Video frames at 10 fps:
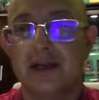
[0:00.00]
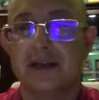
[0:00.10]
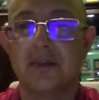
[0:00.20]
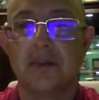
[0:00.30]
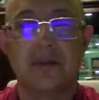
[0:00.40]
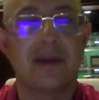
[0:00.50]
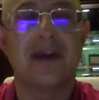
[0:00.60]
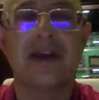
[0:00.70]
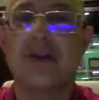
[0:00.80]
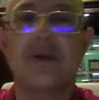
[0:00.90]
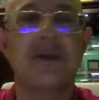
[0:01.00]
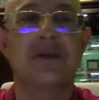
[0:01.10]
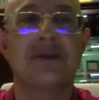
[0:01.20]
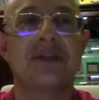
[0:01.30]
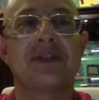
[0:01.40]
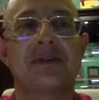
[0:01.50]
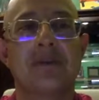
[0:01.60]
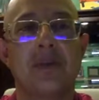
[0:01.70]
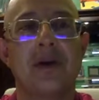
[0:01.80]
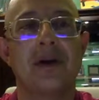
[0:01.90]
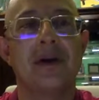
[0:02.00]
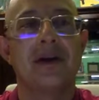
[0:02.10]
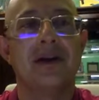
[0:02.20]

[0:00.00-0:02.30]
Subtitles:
You need to see the poor